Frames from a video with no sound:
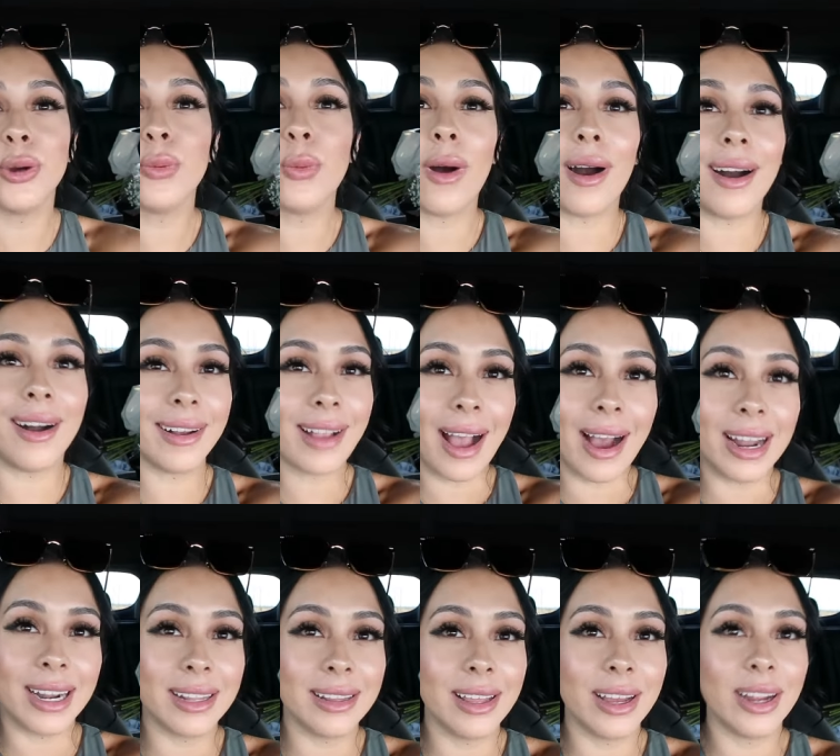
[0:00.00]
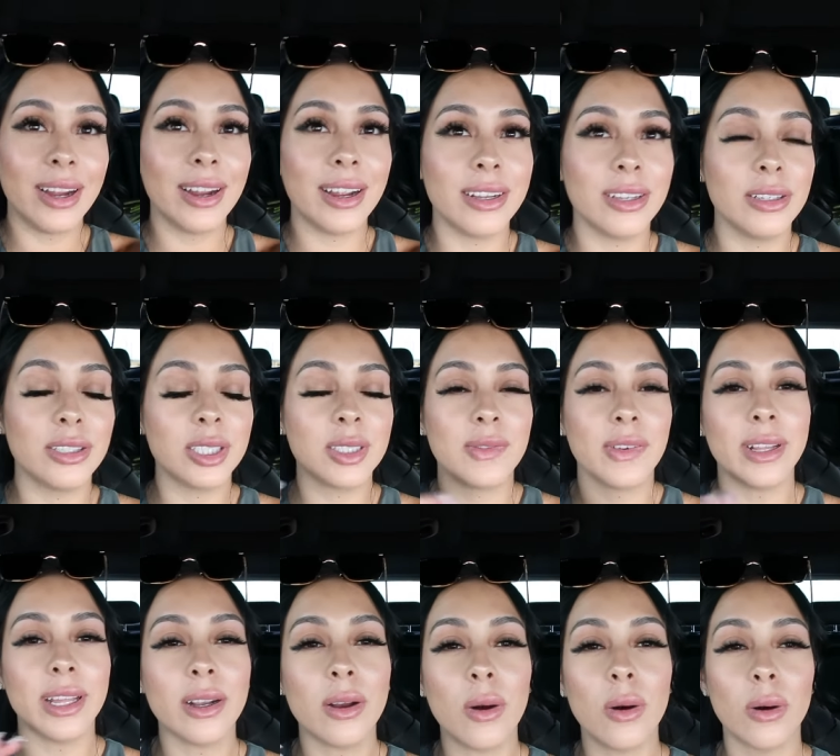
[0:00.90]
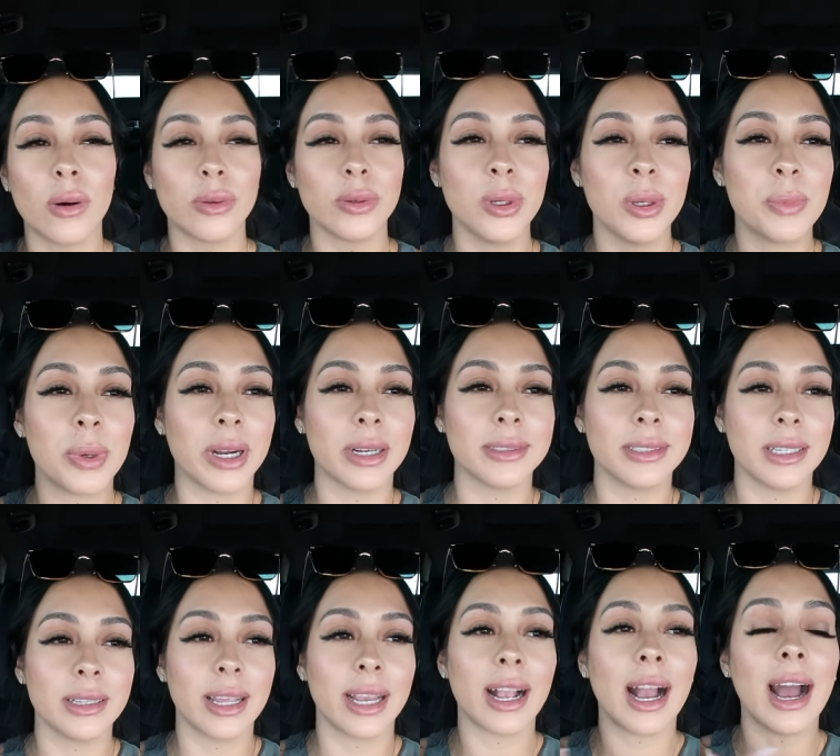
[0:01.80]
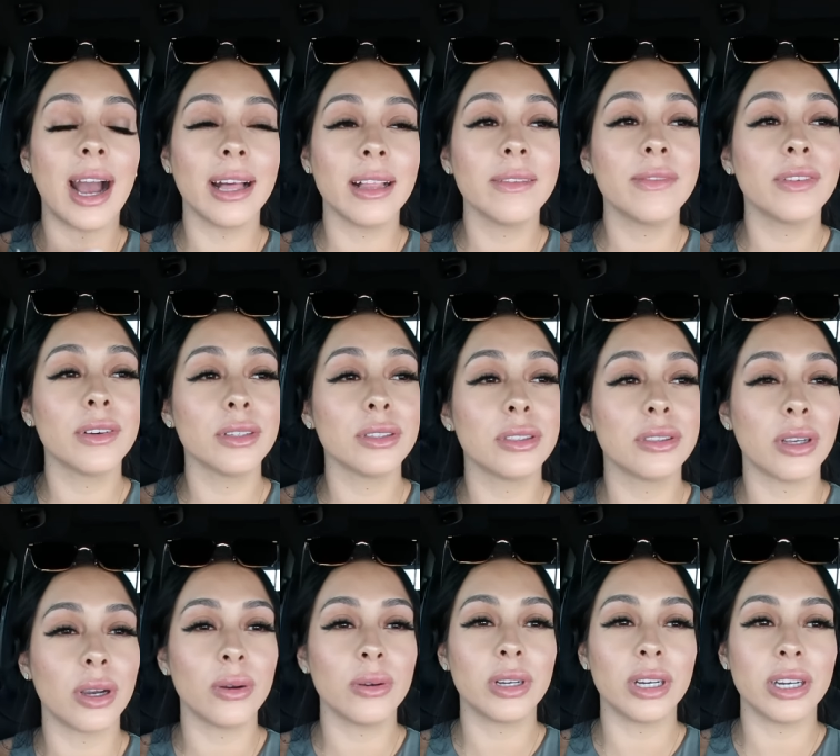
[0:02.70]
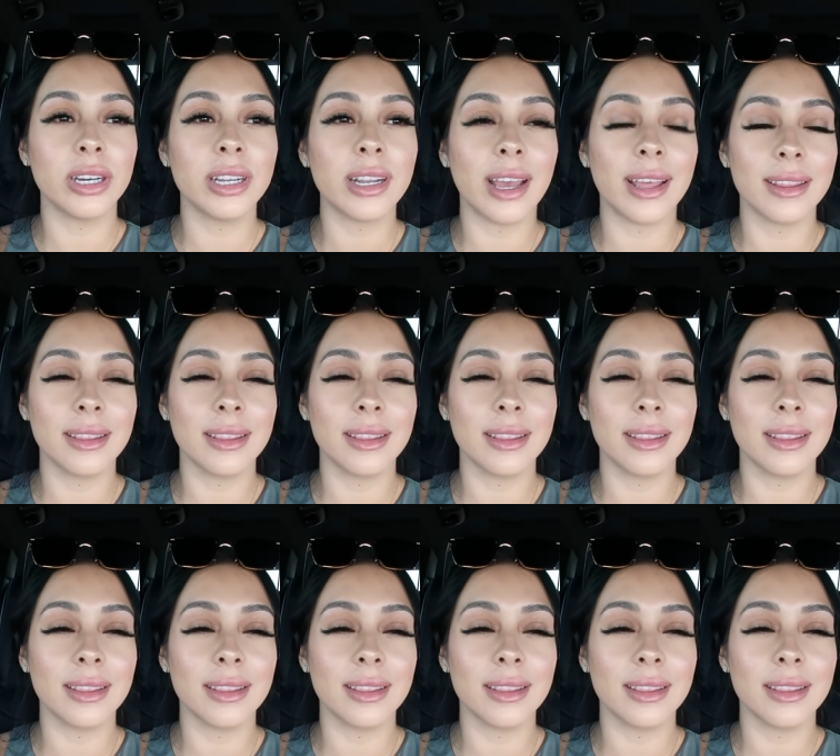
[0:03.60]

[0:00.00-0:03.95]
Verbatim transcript: you walk out of there and you just feel like a whole new person. Like I feel so good.